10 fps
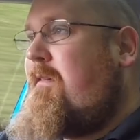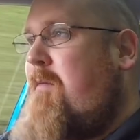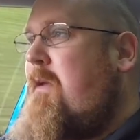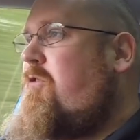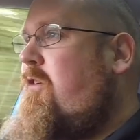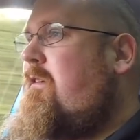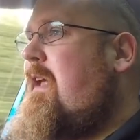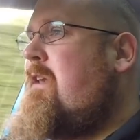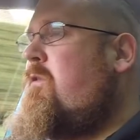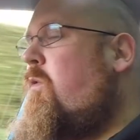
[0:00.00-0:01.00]
mentioned,
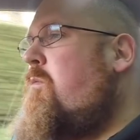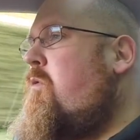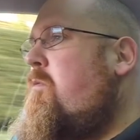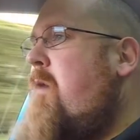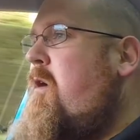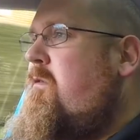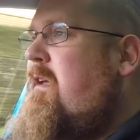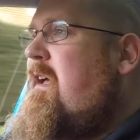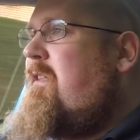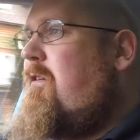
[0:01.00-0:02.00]
in normal mode,
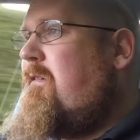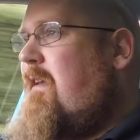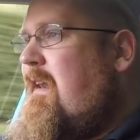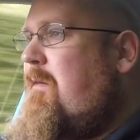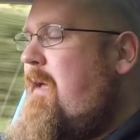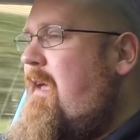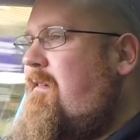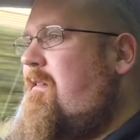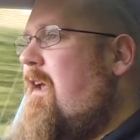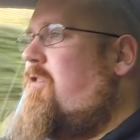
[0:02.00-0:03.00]
there is a little bit of
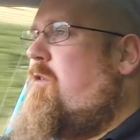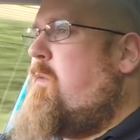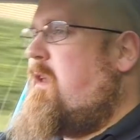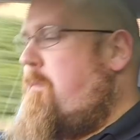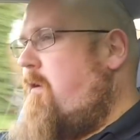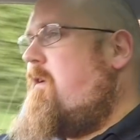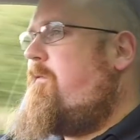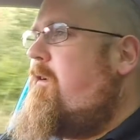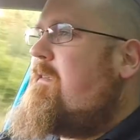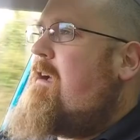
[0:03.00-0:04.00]
hesitation when you put your
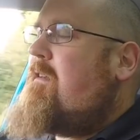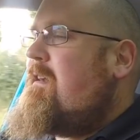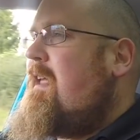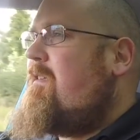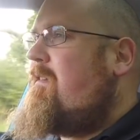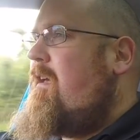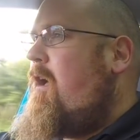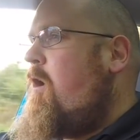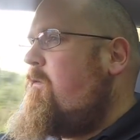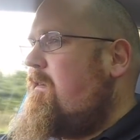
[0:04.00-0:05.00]
foot down and need to
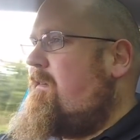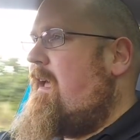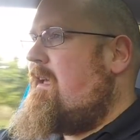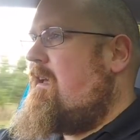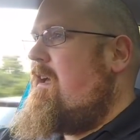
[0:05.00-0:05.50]
overtake.